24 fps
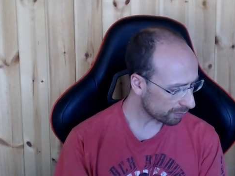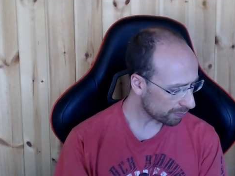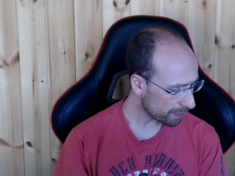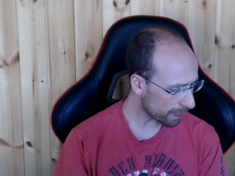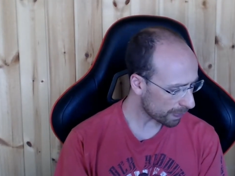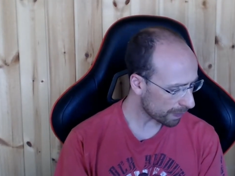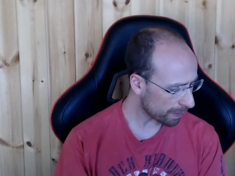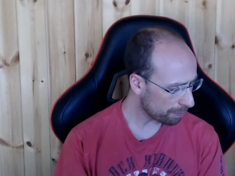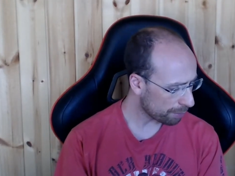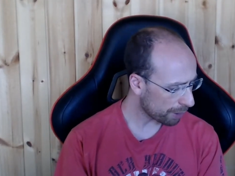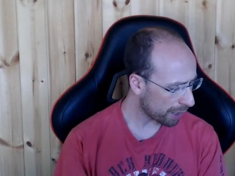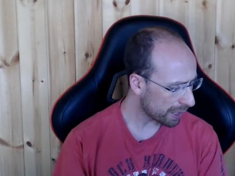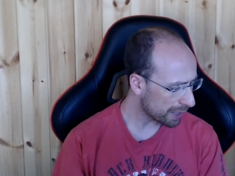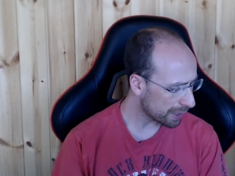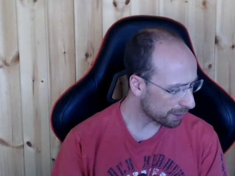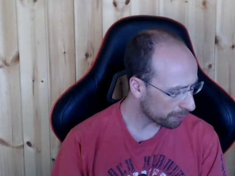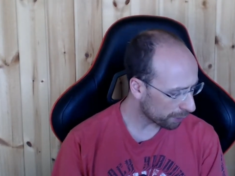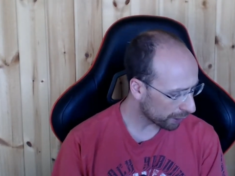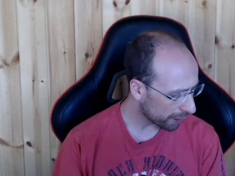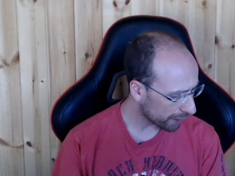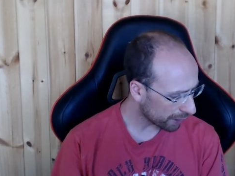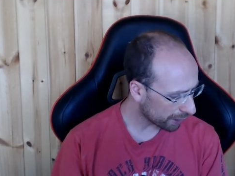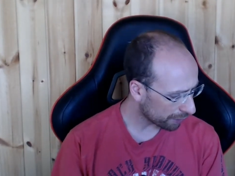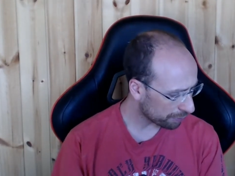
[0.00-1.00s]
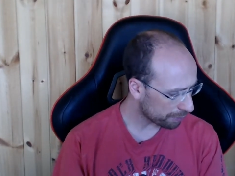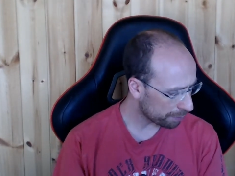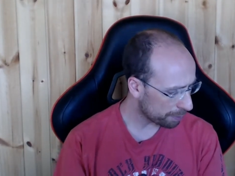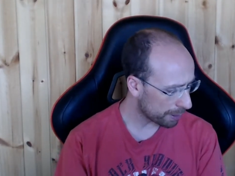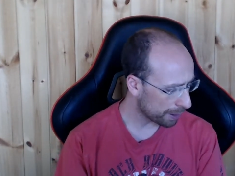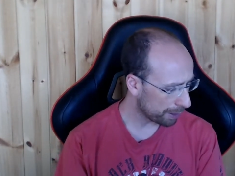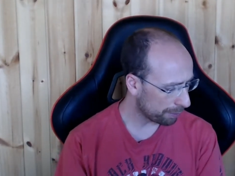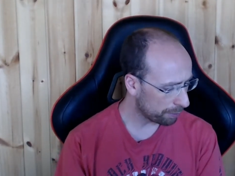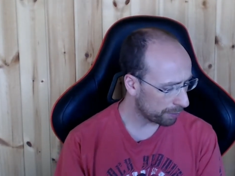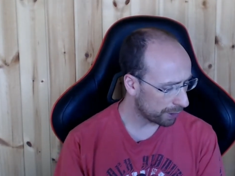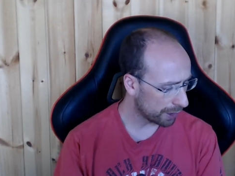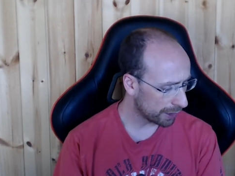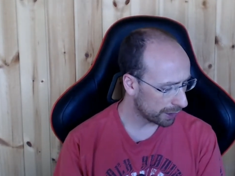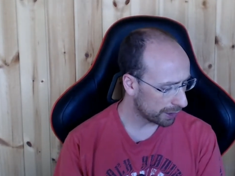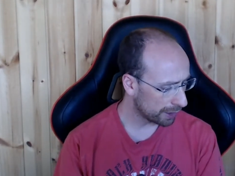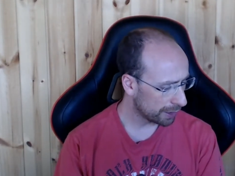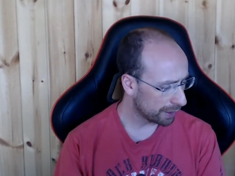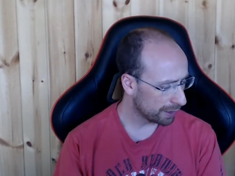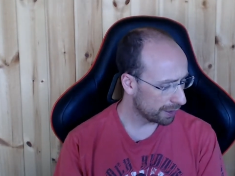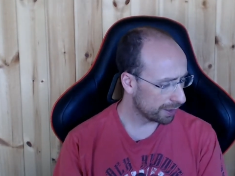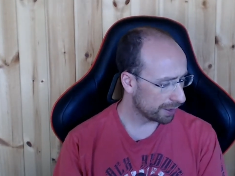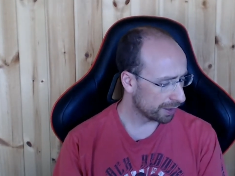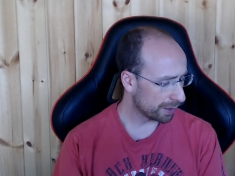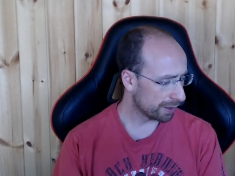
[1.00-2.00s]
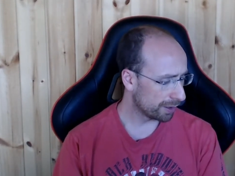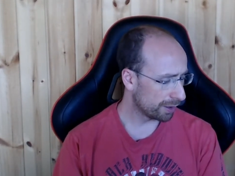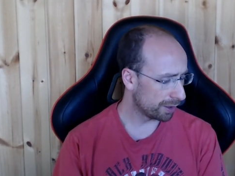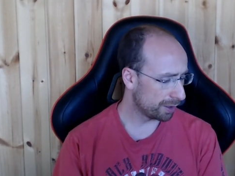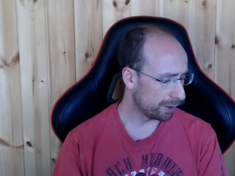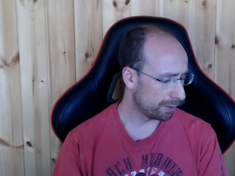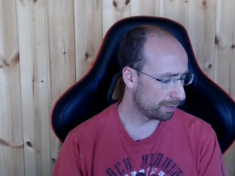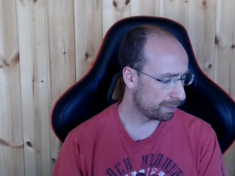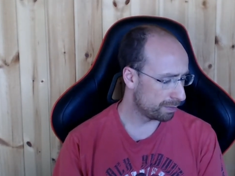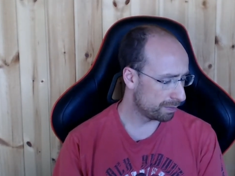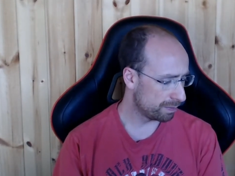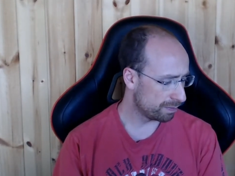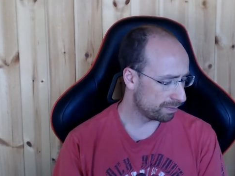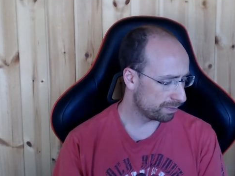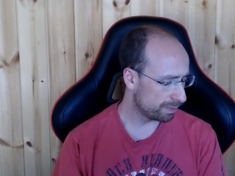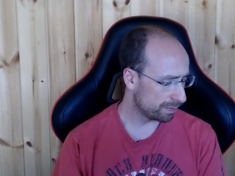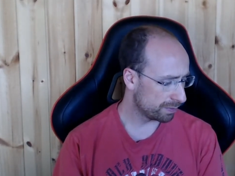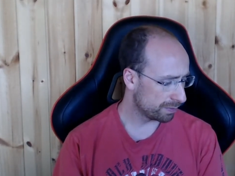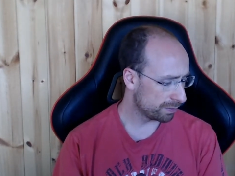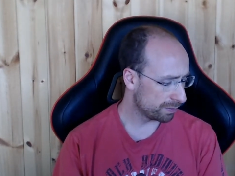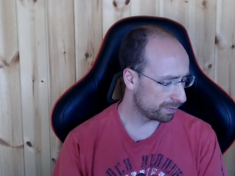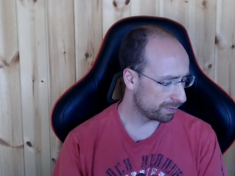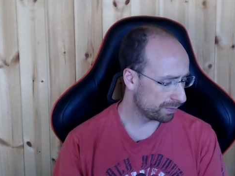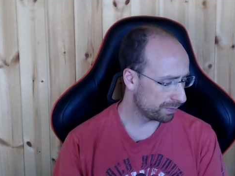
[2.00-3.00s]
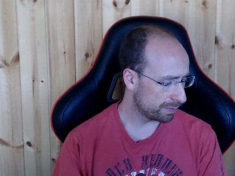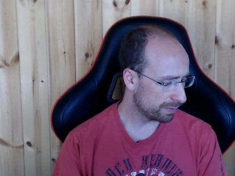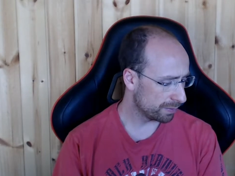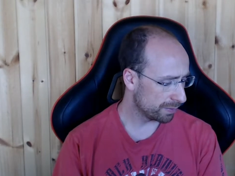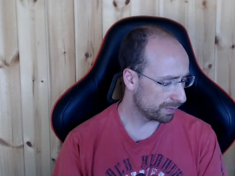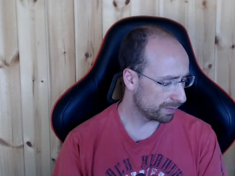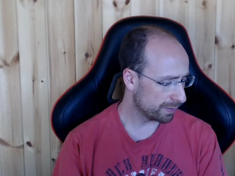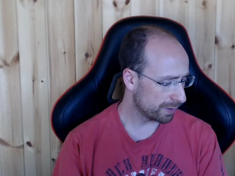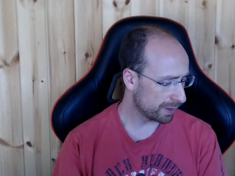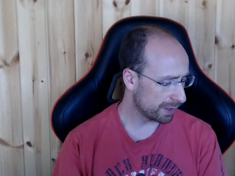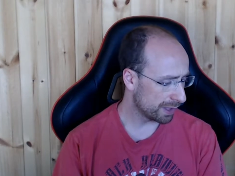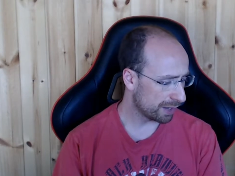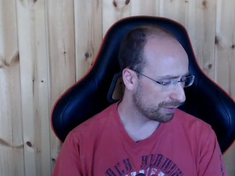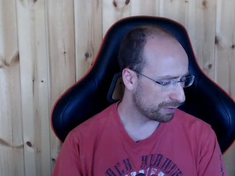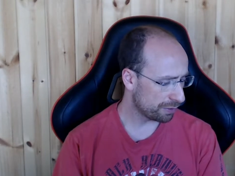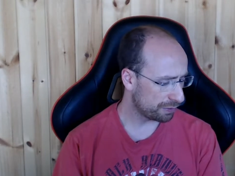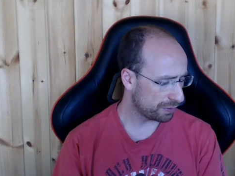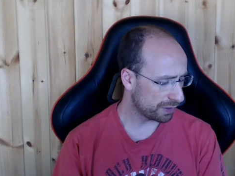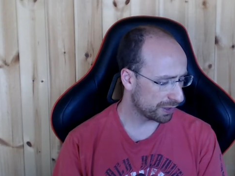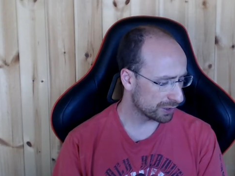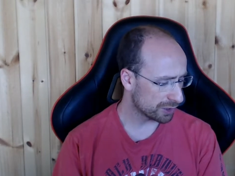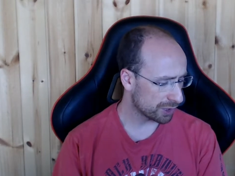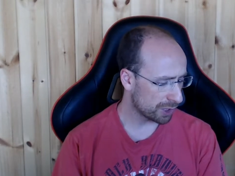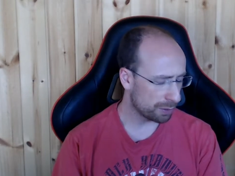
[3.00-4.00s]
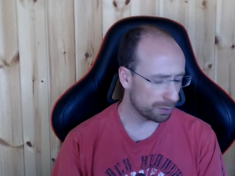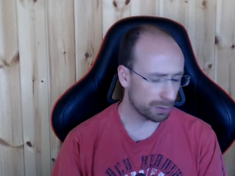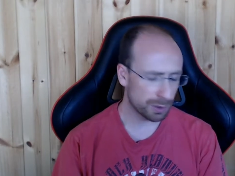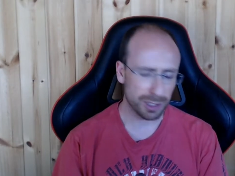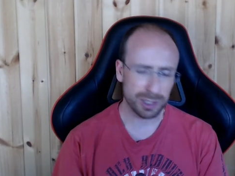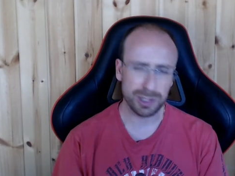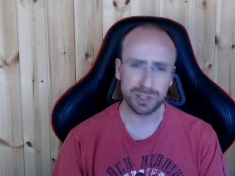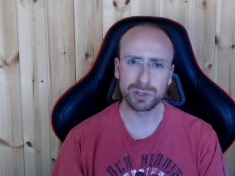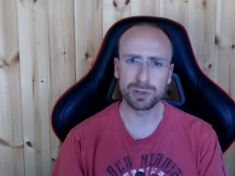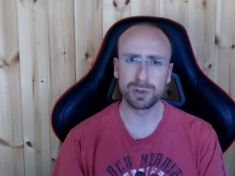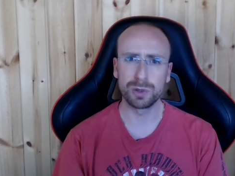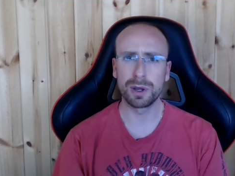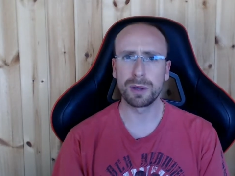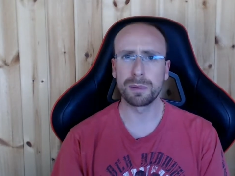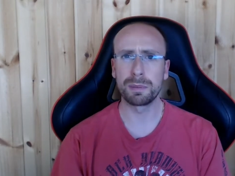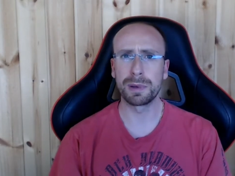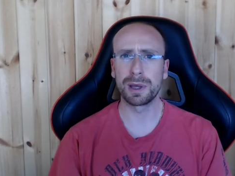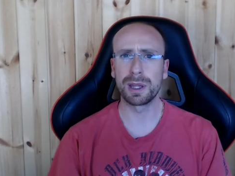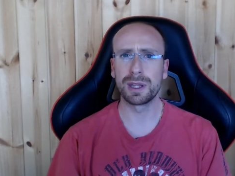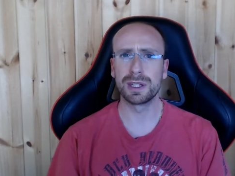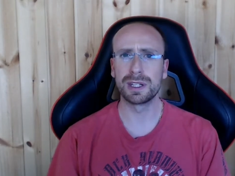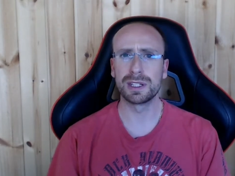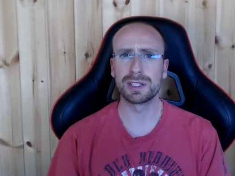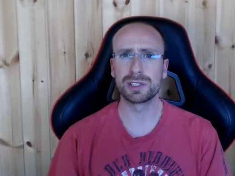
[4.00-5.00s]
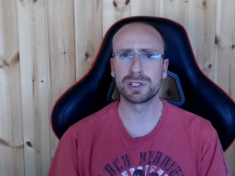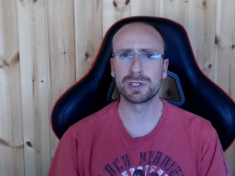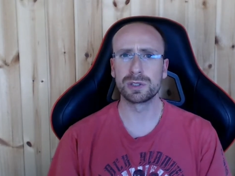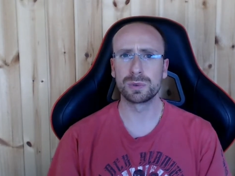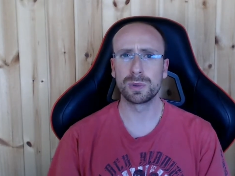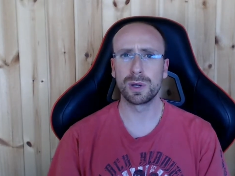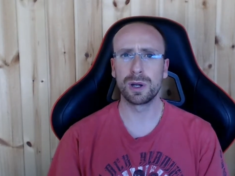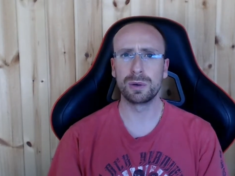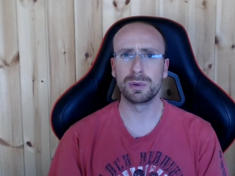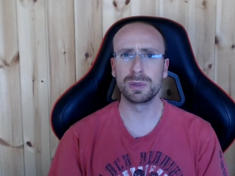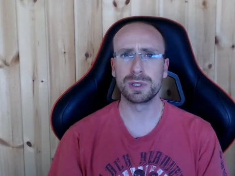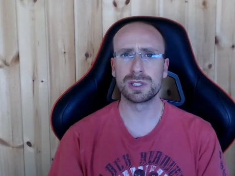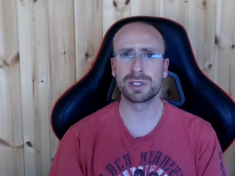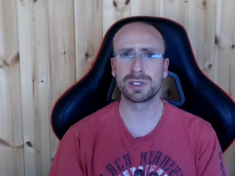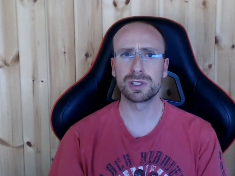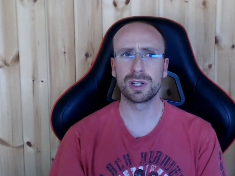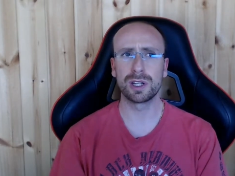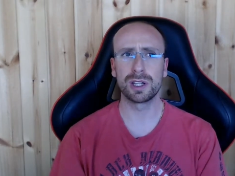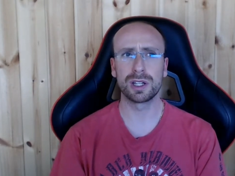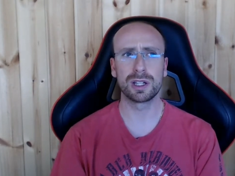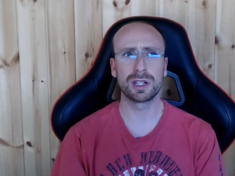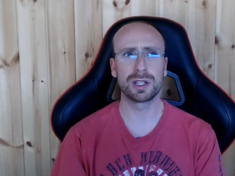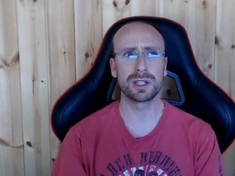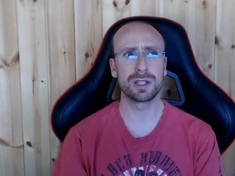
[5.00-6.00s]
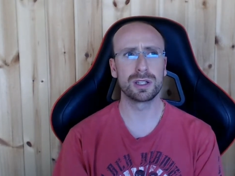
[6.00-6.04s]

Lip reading: But anyway, enough about me. The other things I wanted to talk about this as well is, like,